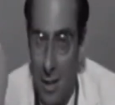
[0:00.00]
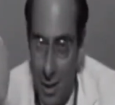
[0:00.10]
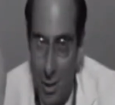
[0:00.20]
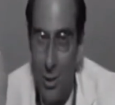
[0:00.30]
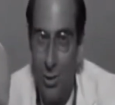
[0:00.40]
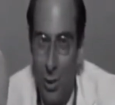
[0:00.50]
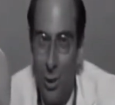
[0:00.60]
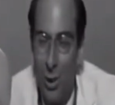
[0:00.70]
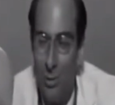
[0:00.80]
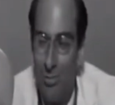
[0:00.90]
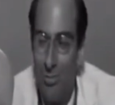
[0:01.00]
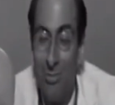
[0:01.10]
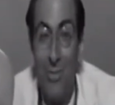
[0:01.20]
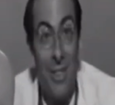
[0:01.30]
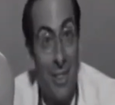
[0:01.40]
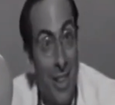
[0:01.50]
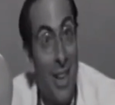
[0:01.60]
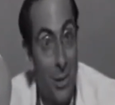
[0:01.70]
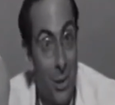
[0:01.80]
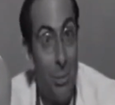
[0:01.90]
it is full.
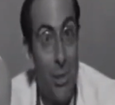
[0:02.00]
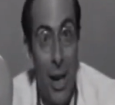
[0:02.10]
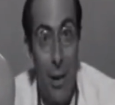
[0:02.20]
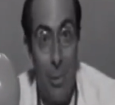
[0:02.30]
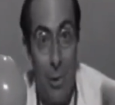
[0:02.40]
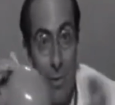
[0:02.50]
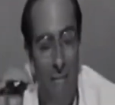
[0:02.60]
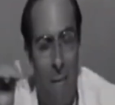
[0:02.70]
And sometimes